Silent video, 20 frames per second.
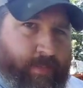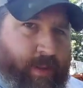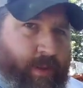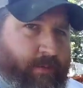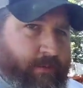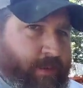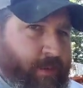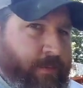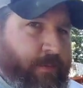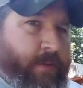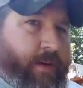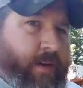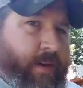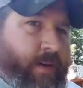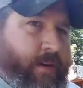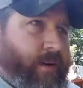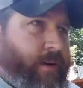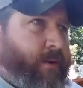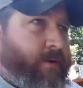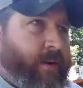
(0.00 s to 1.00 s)
If you figure
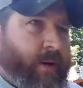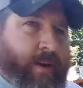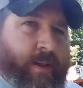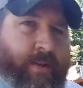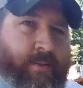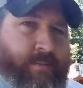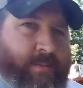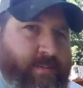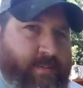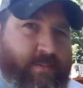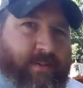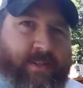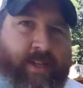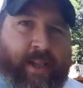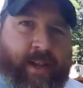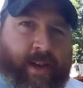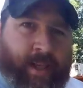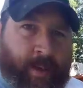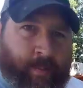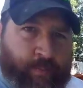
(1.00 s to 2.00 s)
you're running
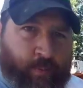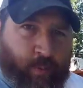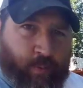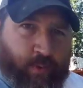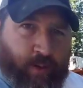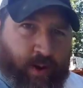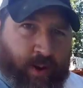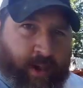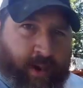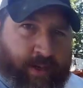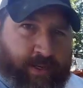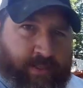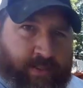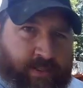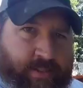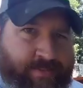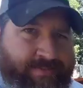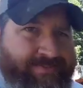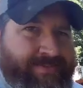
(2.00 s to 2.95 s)
10 amps worth of lights,